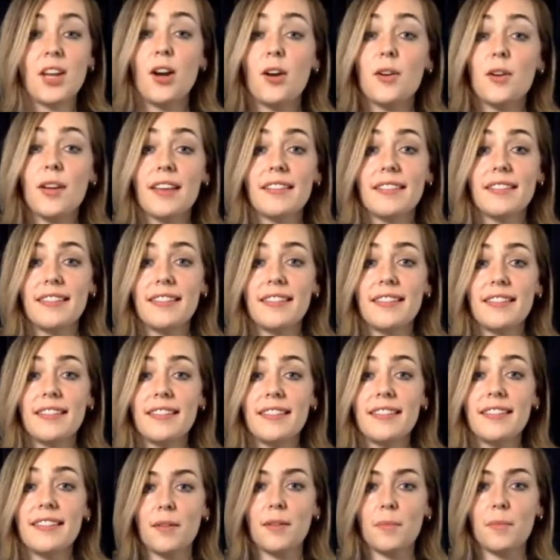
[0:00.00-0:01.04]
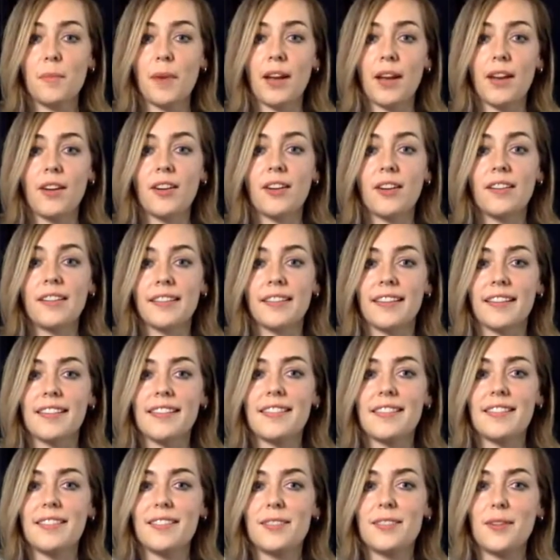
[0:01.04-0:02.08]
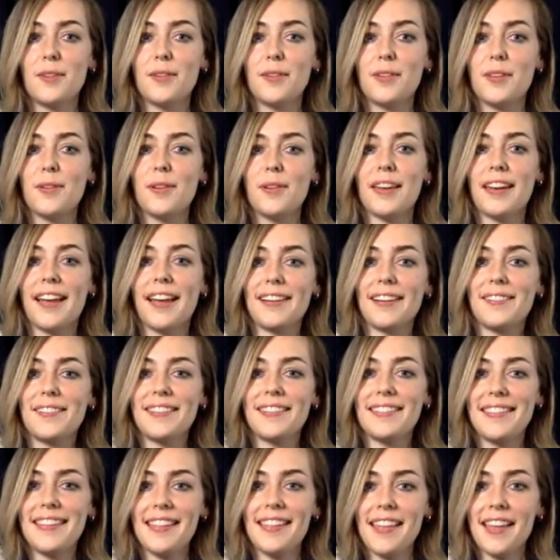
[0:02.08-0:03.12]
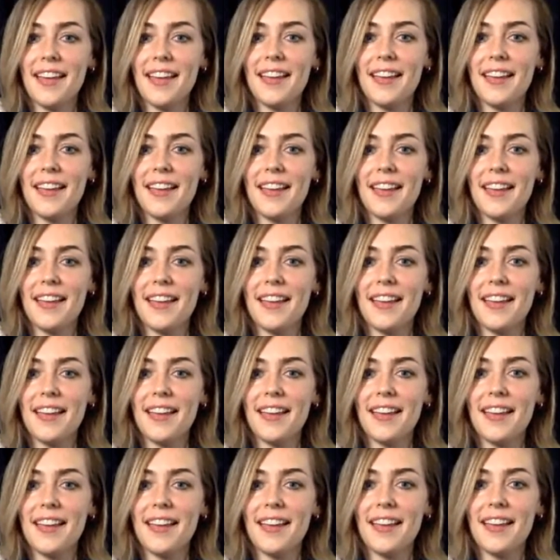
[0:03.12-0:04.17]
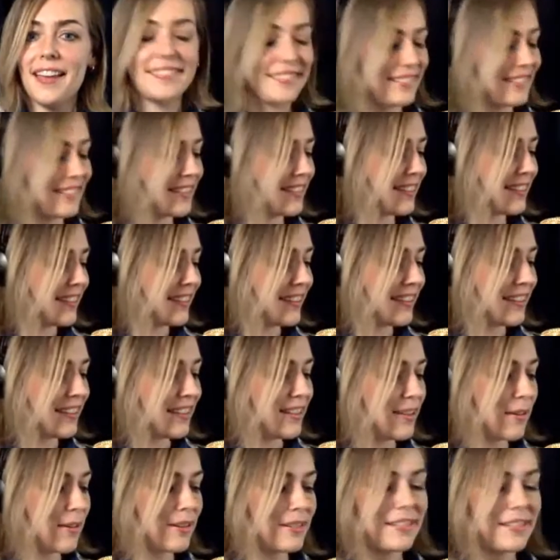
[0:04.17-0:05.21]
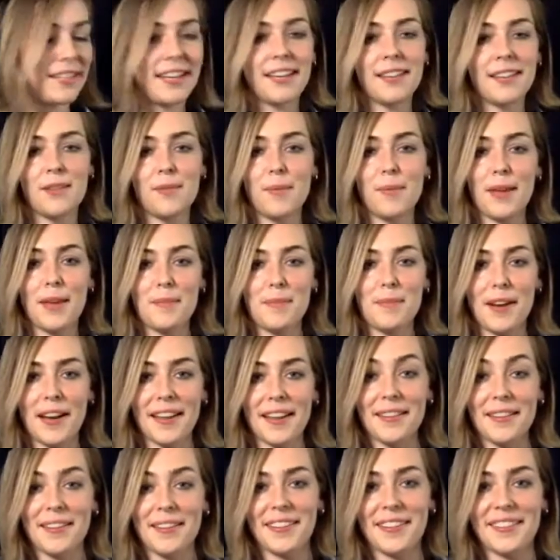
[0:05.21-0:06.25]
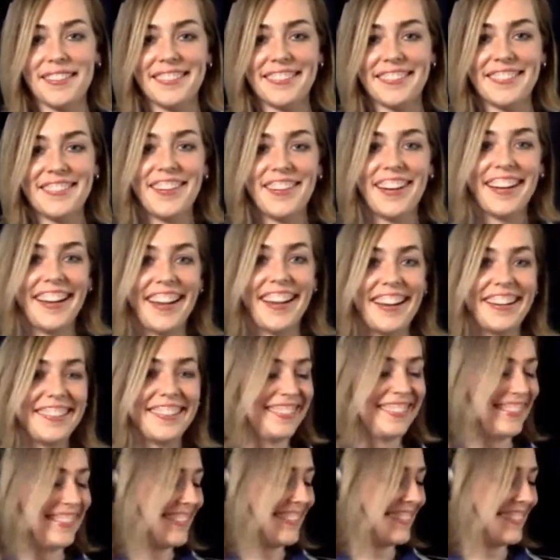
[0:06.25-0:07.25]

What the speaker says: Oh yes, these are my curtains, so you can actually see the edge. You are seeing the man behind the curtain right now.